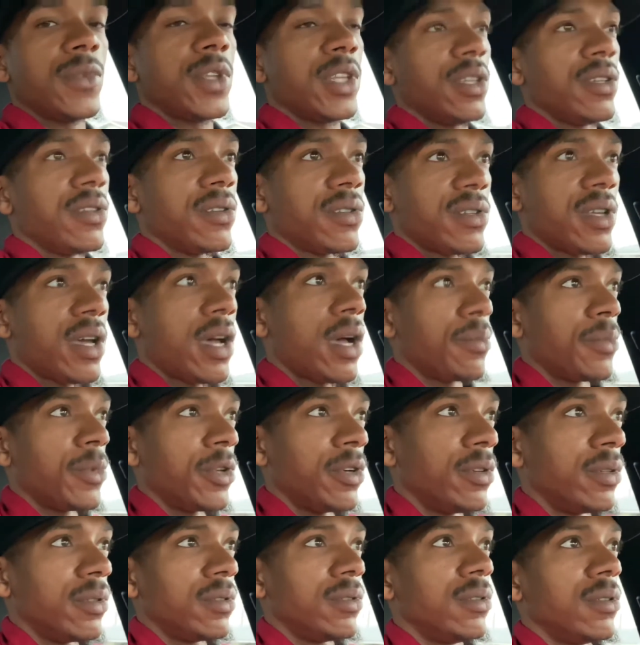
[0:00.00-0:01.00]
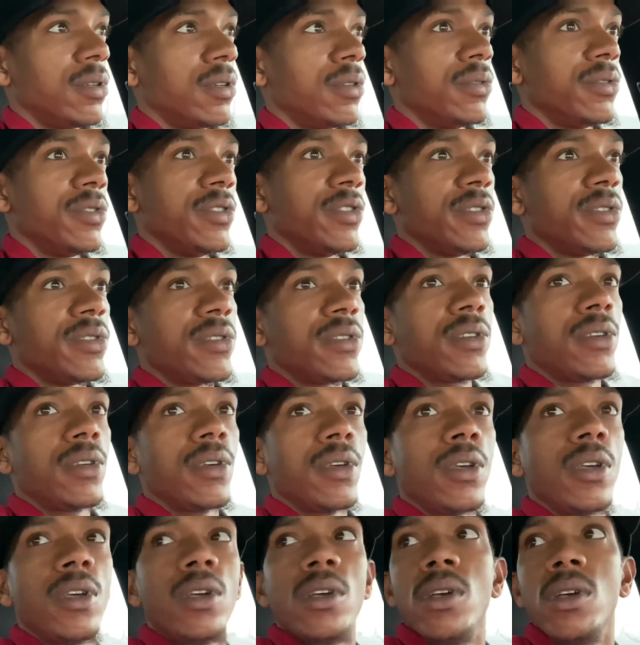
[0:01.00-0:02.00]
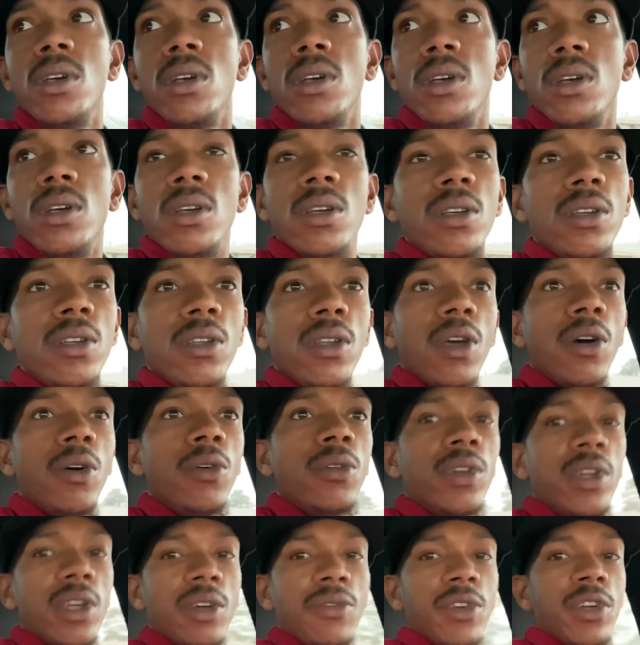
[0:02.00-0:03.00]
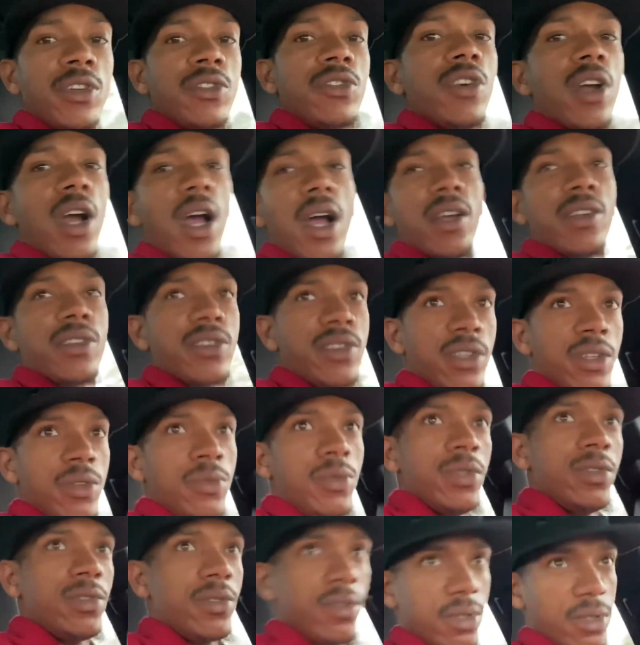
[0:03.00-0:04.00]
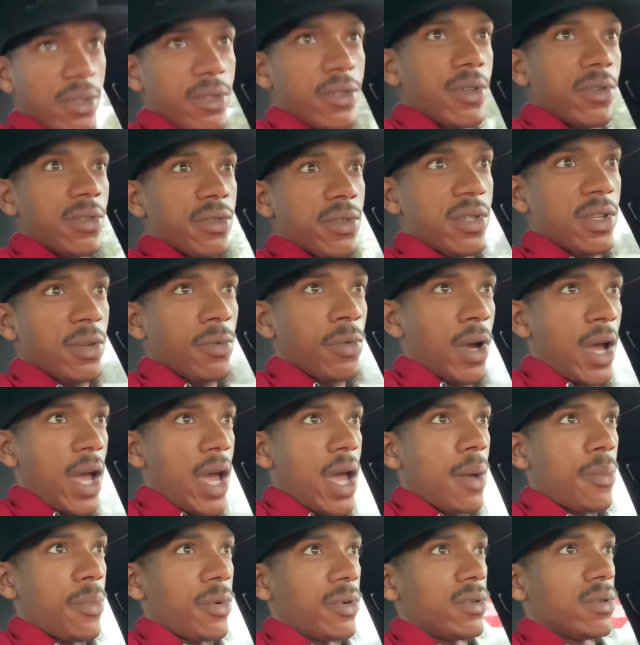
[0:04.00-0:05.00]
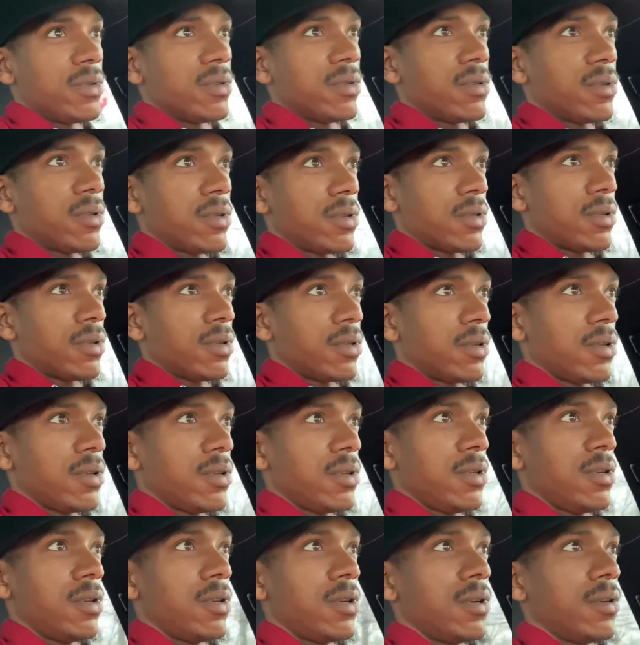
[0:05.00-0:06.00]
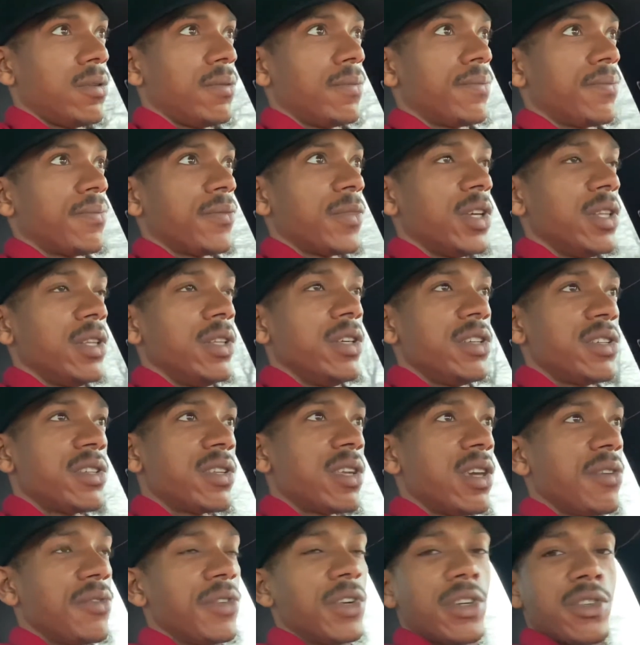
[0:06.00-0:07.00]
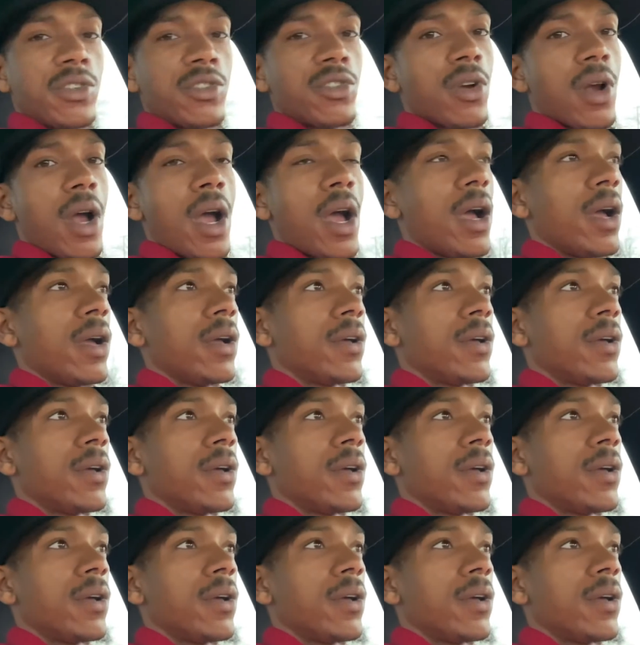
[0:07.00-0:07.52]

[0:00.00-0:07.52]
it's time to, you know, just, know, give it a try and see what, you know, see what happens, you know, at least give it a try.